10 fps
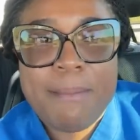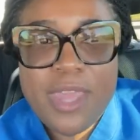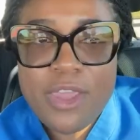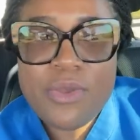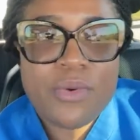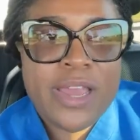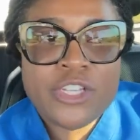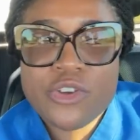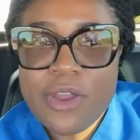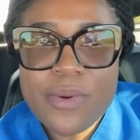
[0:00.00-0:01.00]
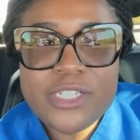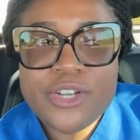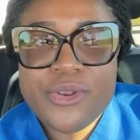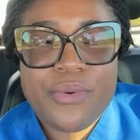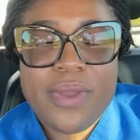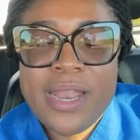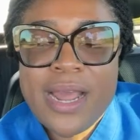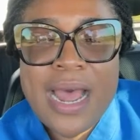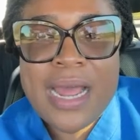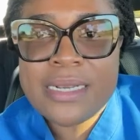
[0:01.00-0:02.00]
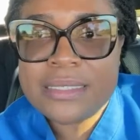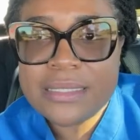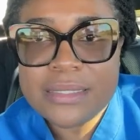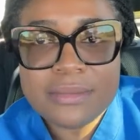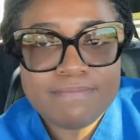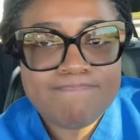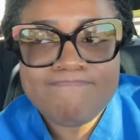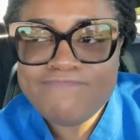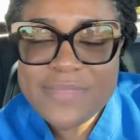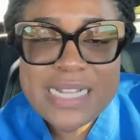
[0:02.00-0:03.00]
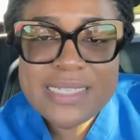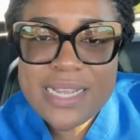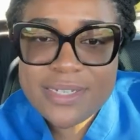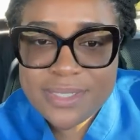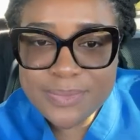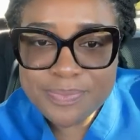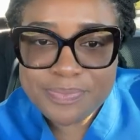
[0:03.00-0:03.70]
Be you, enjoy what you're doing, and that's it.